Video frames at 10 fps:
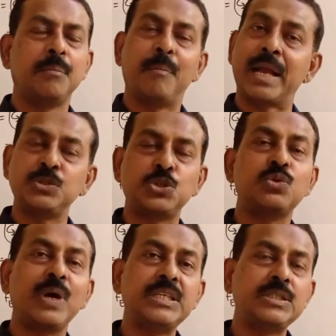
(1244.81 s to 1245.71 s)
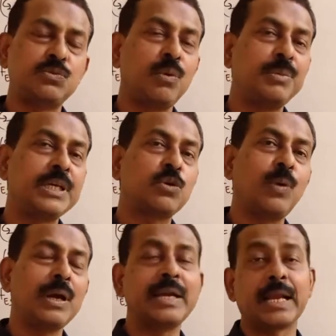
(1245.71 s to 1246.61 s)
Magnitude wise it will be
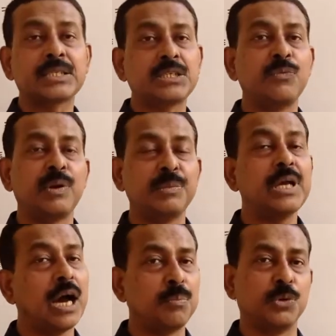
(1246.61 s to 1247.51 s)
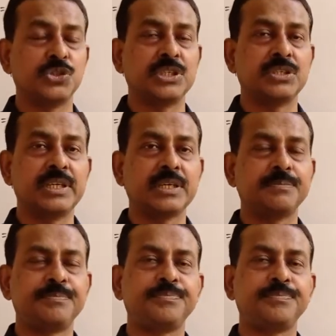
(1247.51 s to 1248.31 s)
equal, direction will be opposite there.